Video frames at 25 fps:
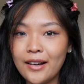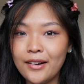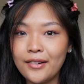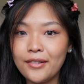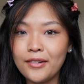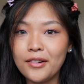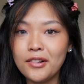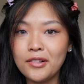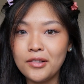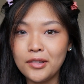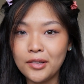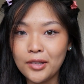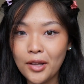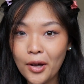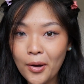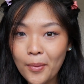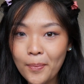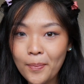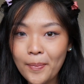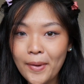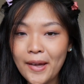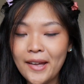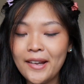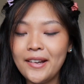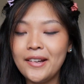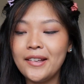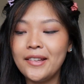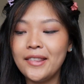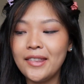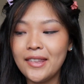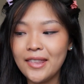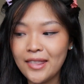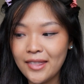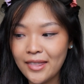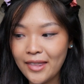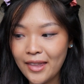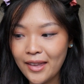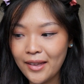are a lot better
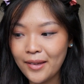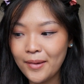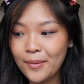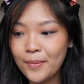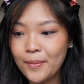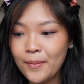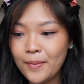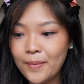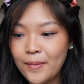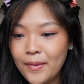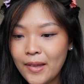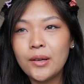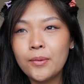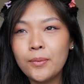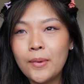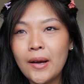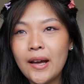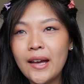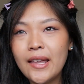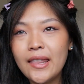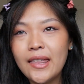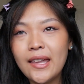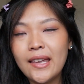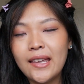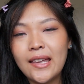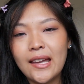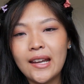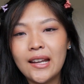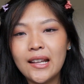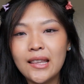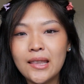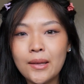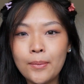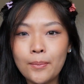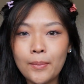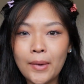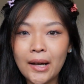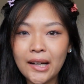than them. Where are they getting
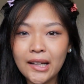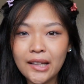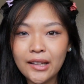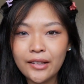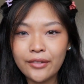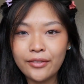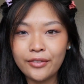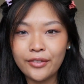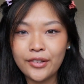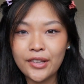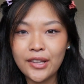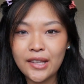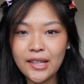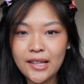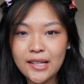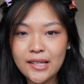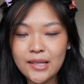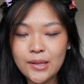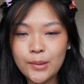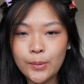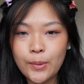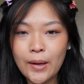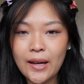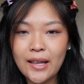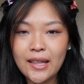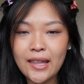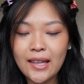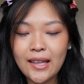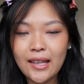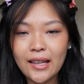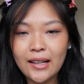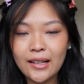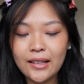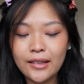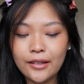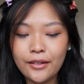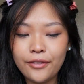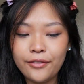the money for this? Where are they
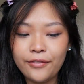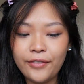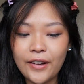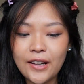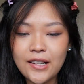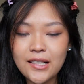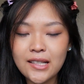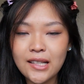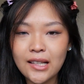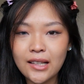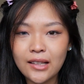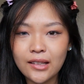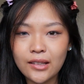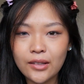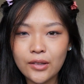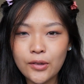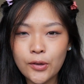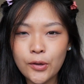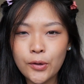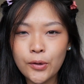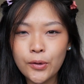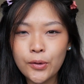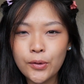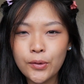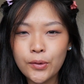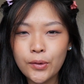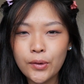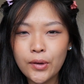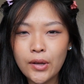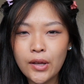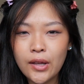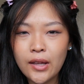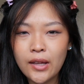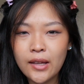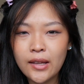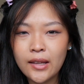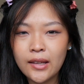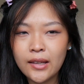getting the funding? Who
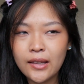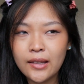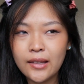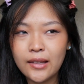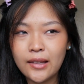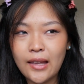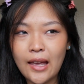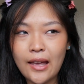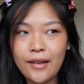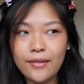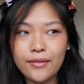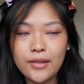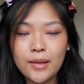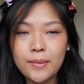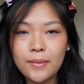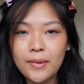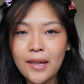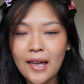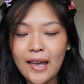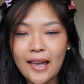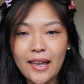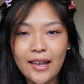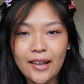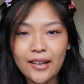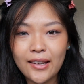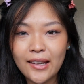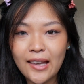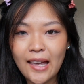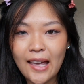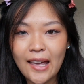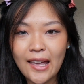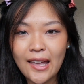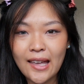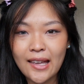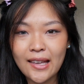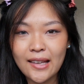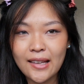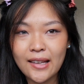gave them the
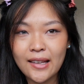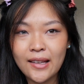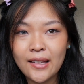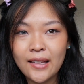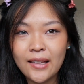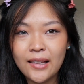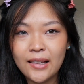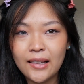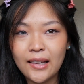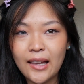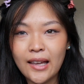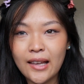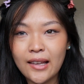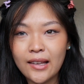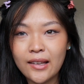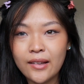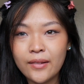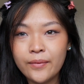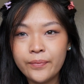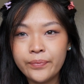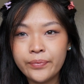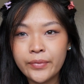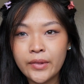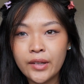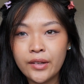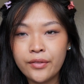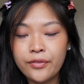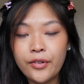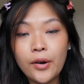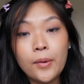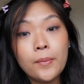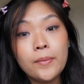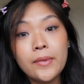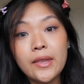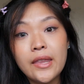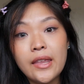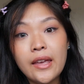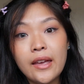AOK? Like,
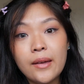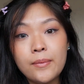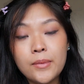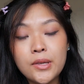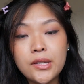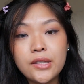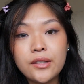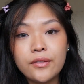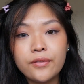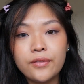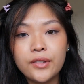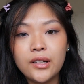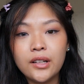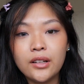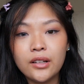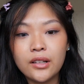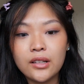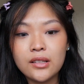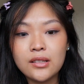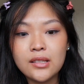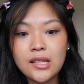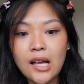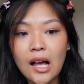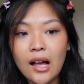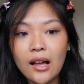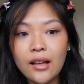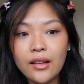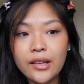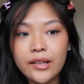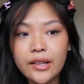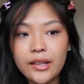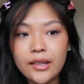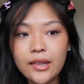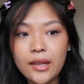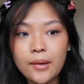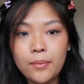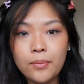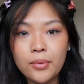from their music video, you can tell
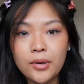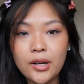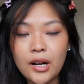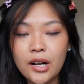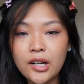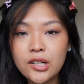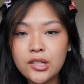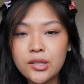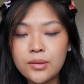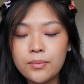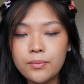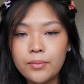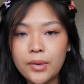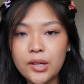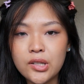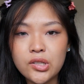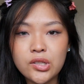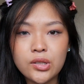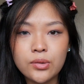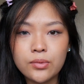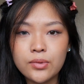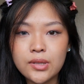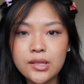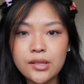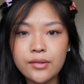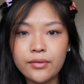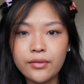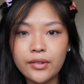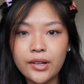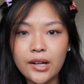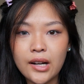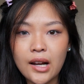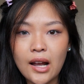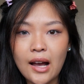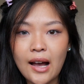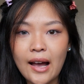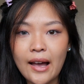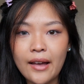that their production budget wasn't
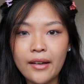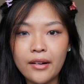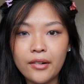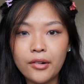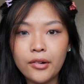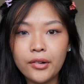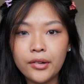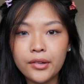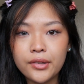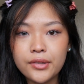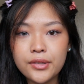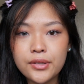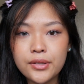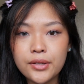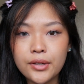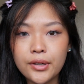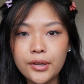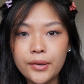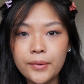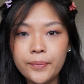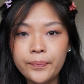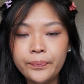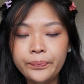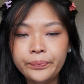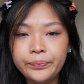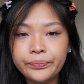very high at all. So